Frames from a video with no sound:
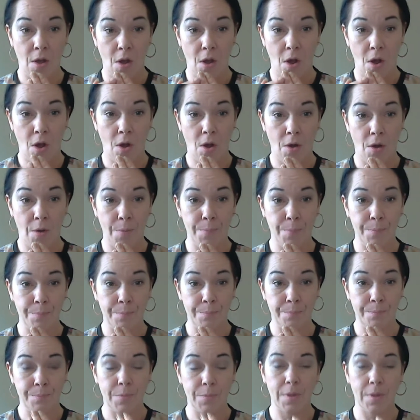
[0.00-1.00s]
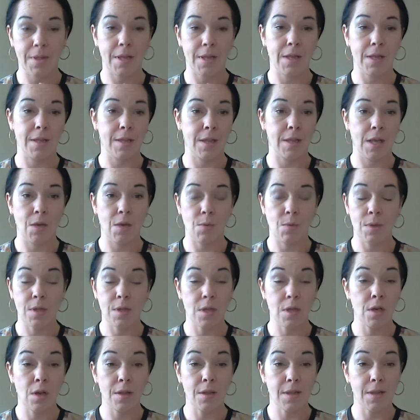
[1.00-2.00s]
I say sequins,
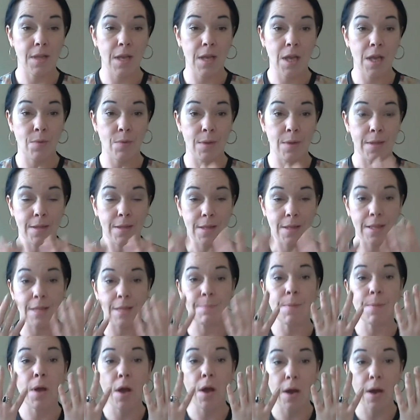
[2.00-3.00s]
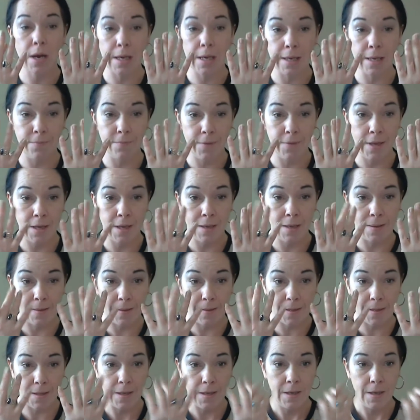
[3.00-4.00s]
they're not sequins, the sparkly
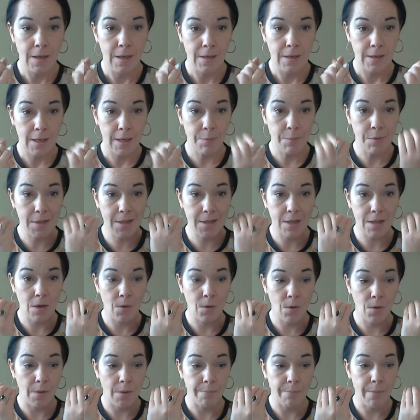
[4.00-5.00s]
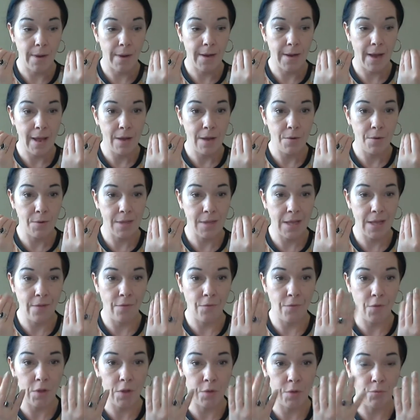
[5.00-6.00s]
things, they were still on my nails, even
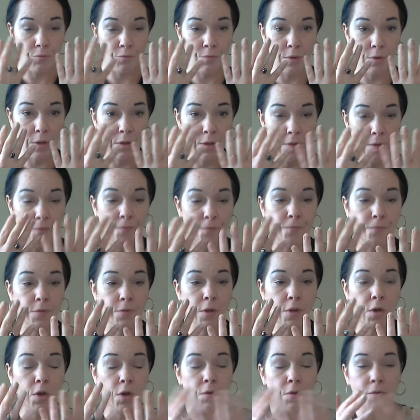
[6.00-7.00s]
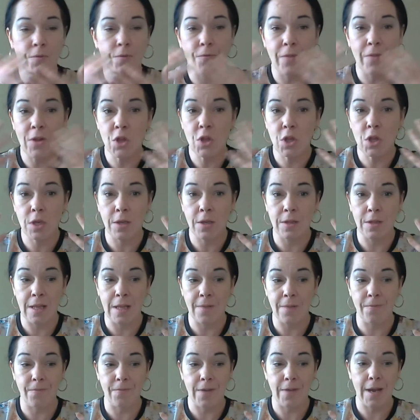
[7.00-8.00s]
though the colour eventually
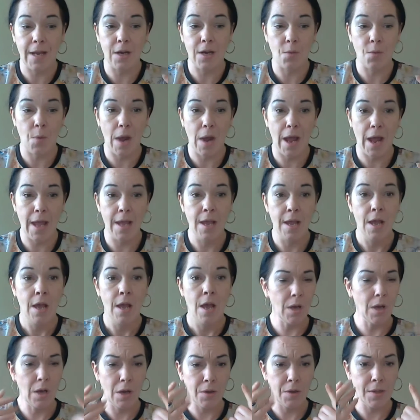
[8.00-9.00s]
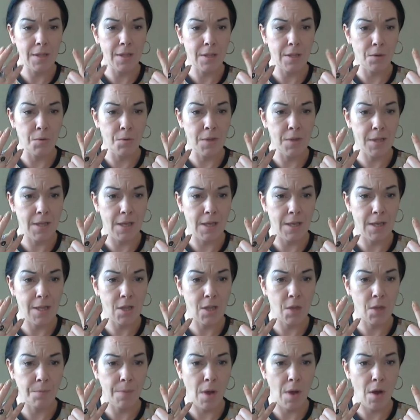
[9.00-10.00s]
did fade away. I could still see the
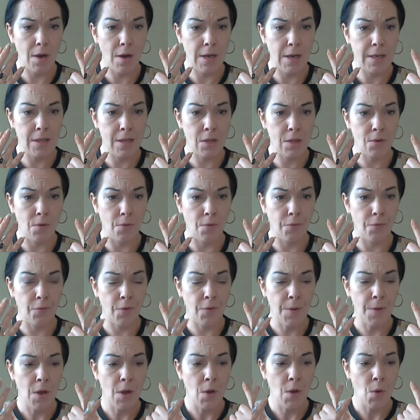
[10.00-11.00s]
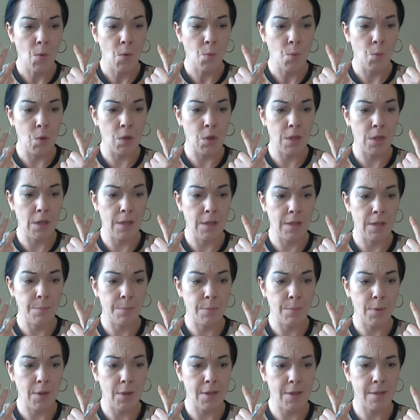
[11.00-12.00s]
sparkly stuff, which didn't
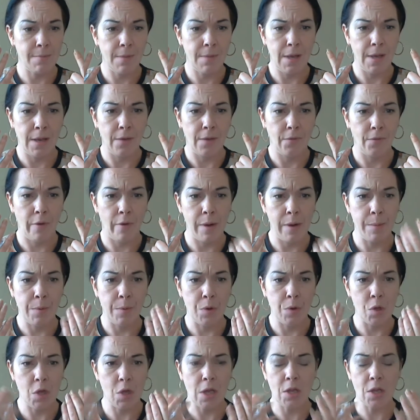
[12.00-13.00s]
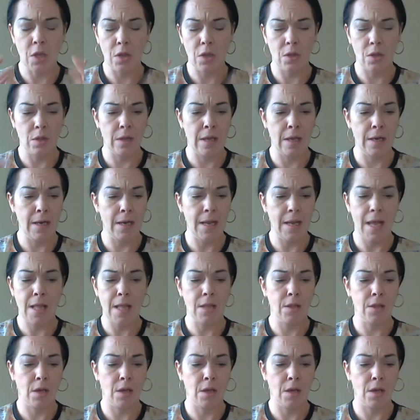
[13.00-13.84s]
impress me very much, and in the end